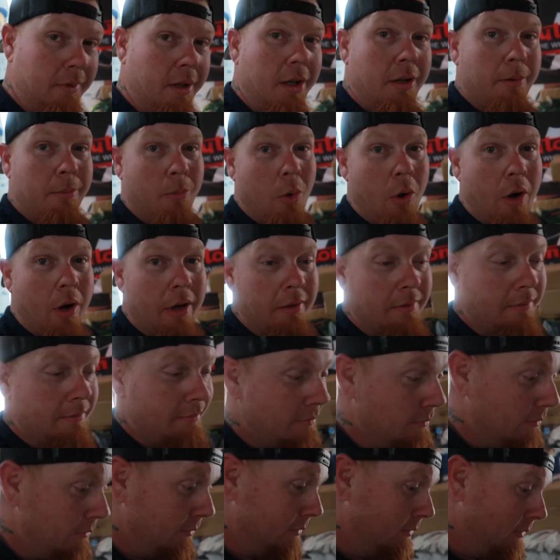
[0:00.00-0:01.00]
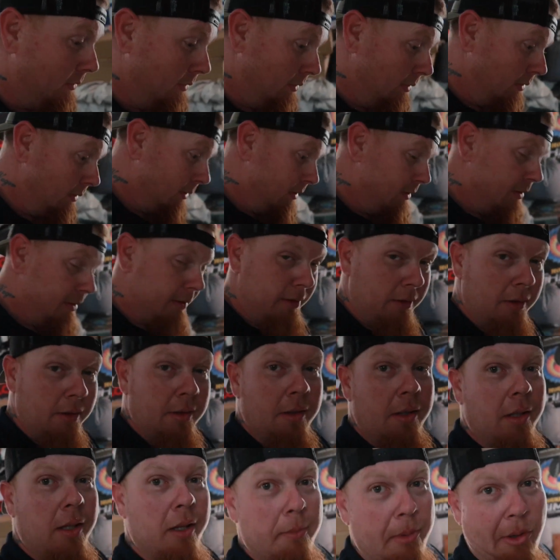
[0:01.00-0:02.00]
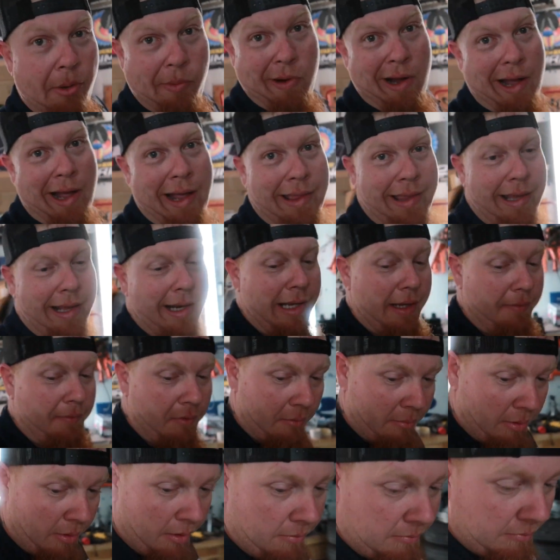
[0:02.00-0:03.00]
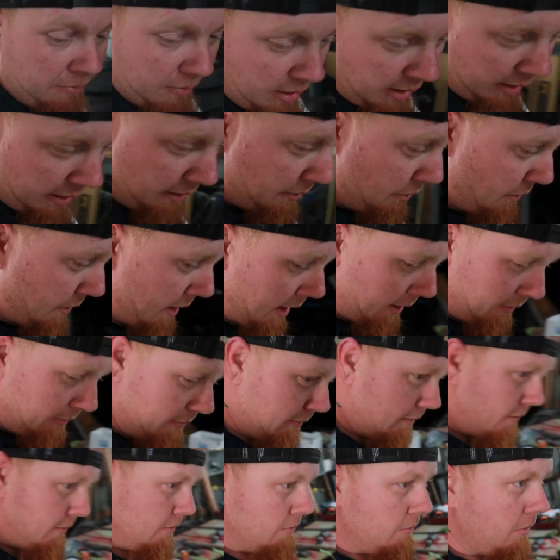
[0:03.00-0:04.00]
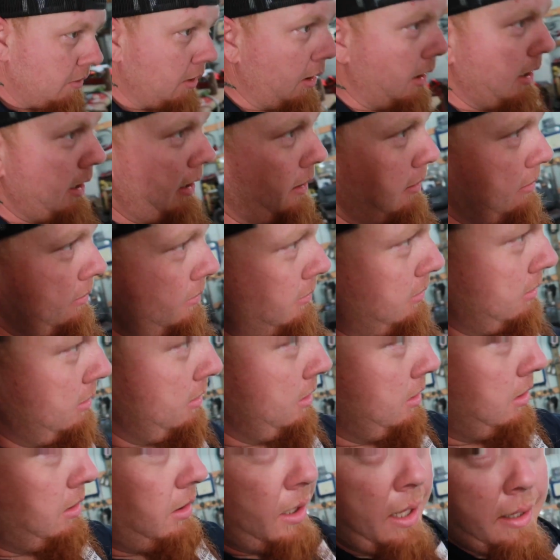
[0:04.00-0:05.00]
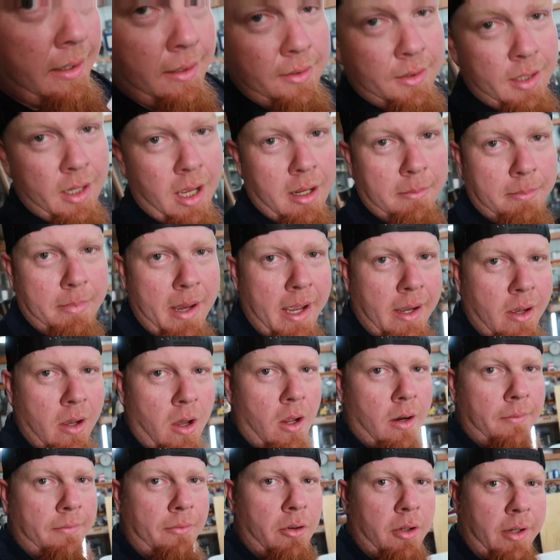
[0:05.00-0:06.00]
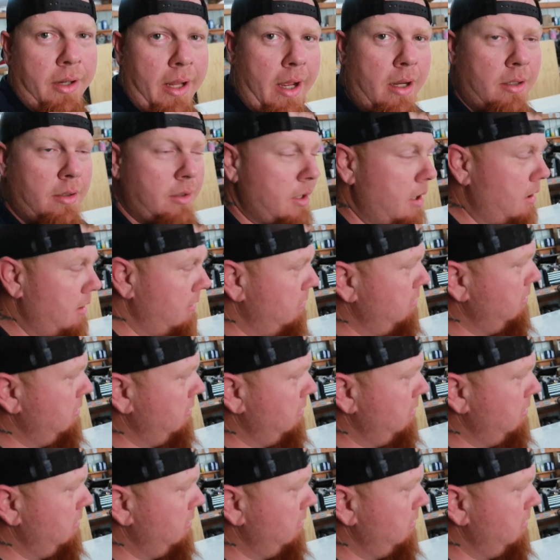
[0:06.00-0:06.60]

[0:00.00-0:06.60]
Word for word: in the morning. Then be riding that evening, but we're not gonna do that. We're gonna let the sun bake on it for a day or so,